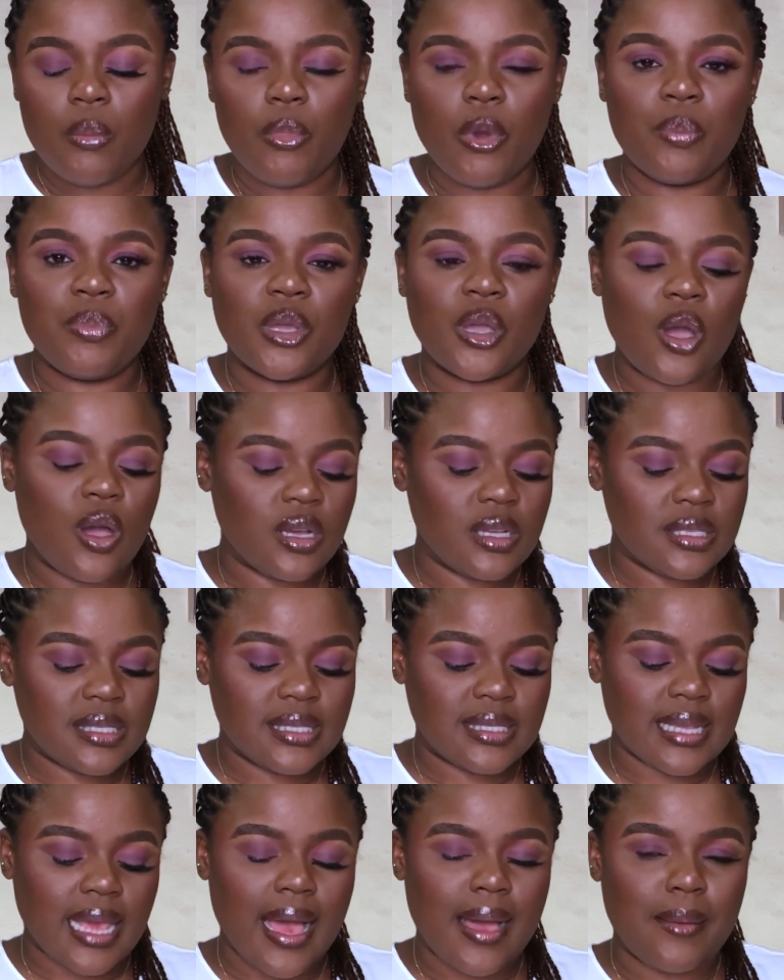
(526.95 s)
But
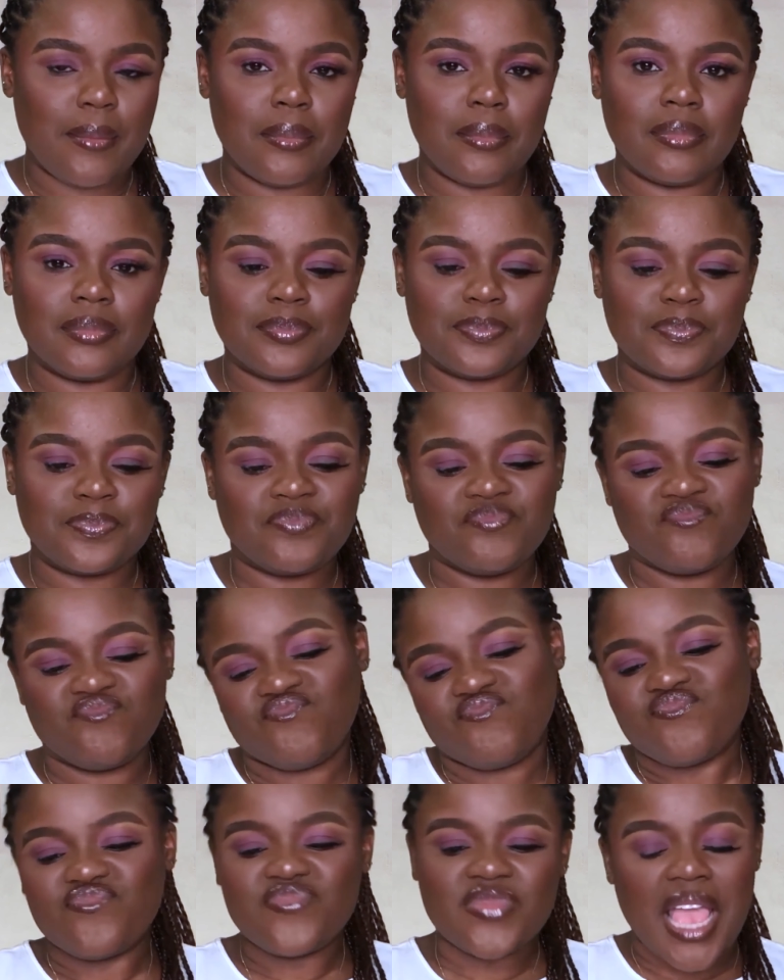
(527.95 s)
because I'm
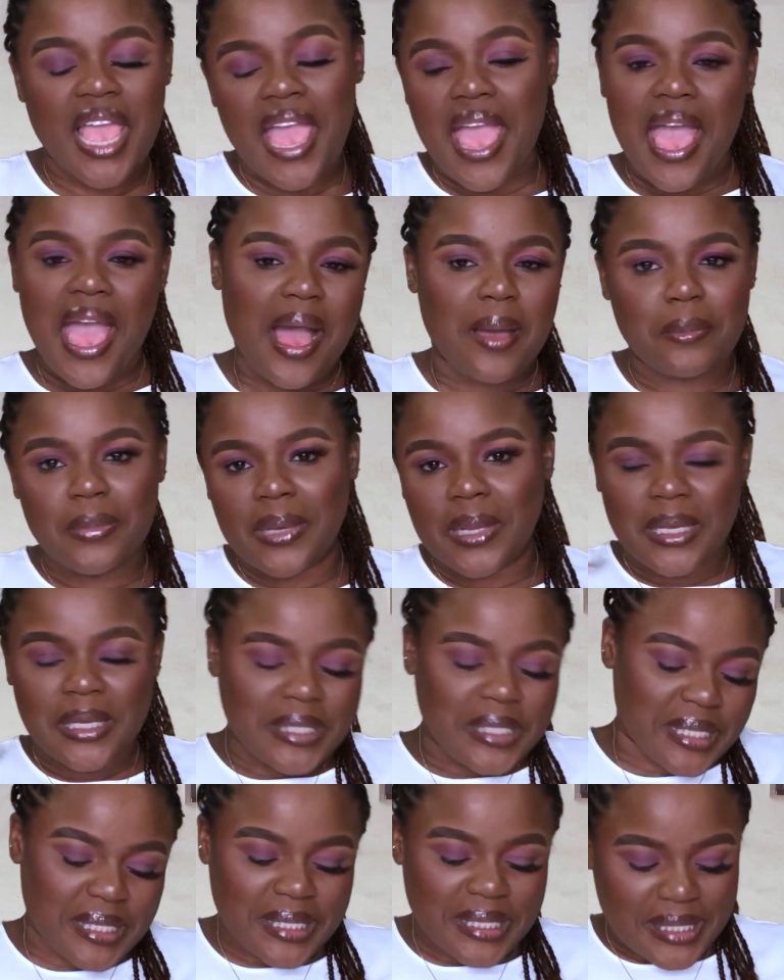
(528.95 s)

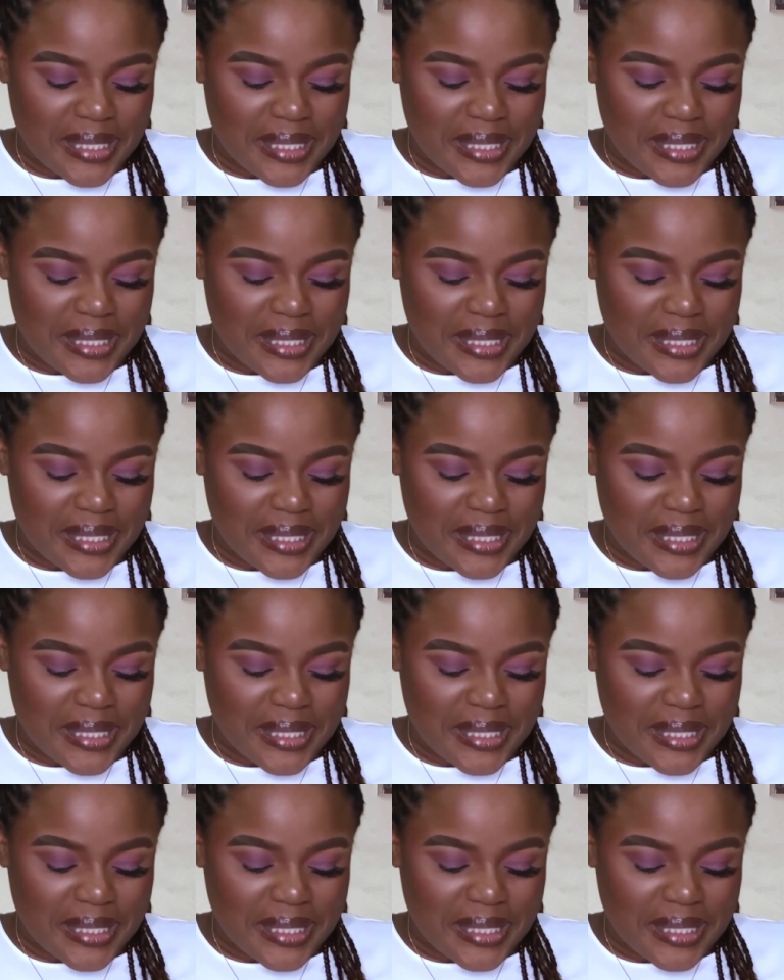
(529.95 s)
not